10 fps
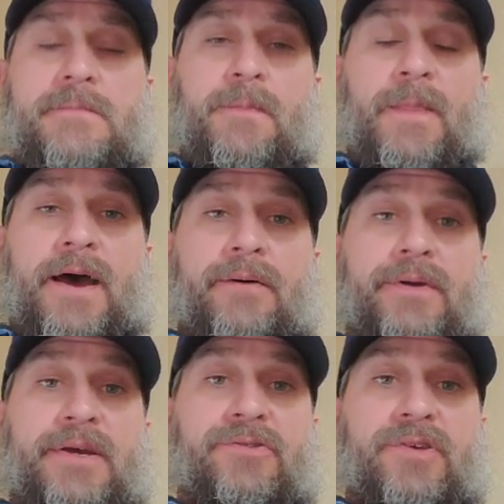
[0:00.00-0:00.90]
Now,
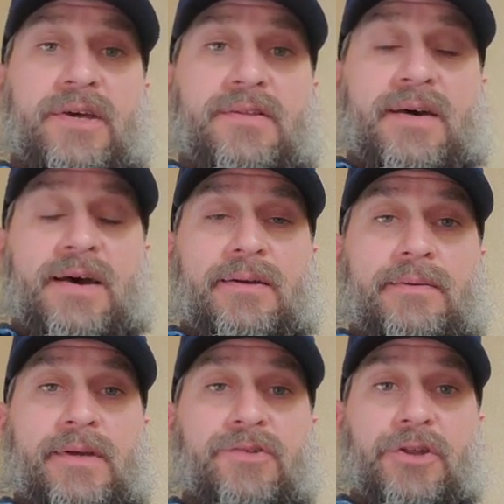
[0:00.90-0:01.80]
is it a
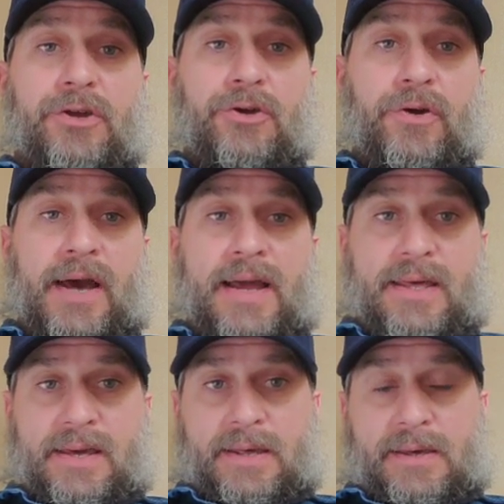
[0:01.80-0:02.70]
good
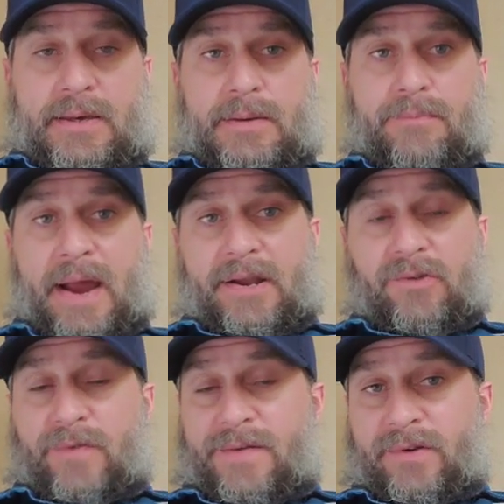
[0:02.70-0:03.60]
idea to
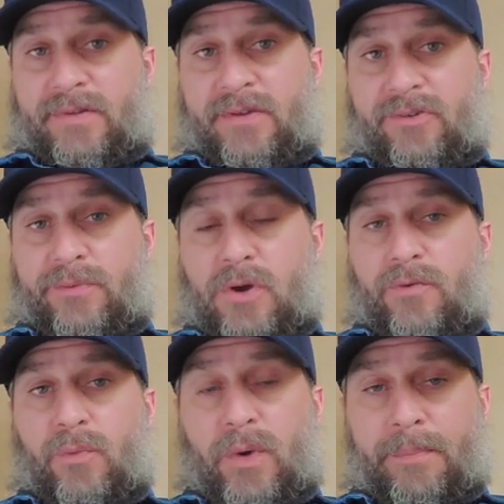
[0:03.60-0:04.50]
practice favoritism
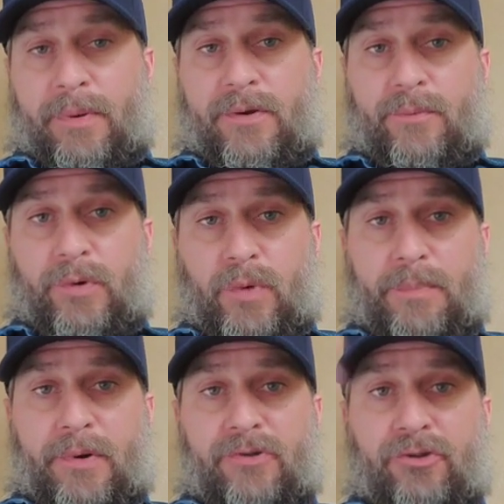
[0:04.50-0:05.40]
over with
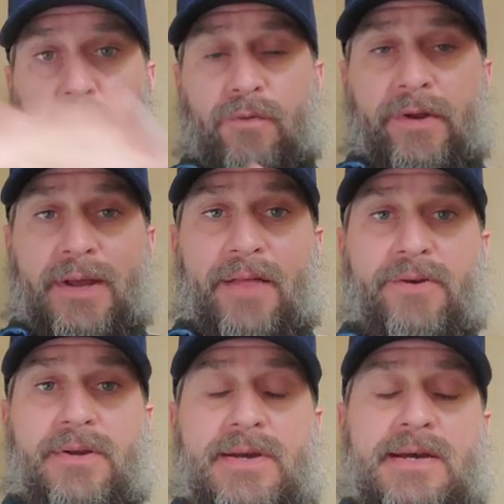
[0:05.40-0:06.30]
one person over
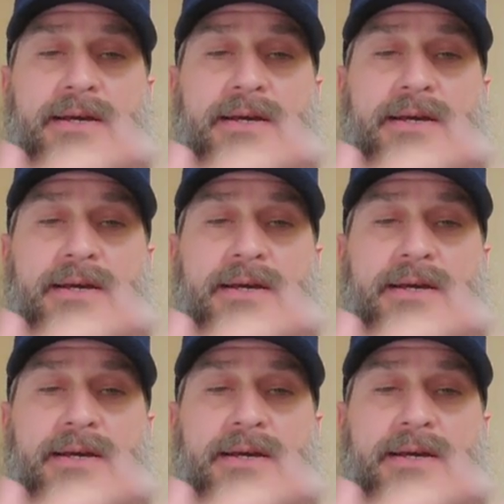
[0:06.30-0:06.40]
another?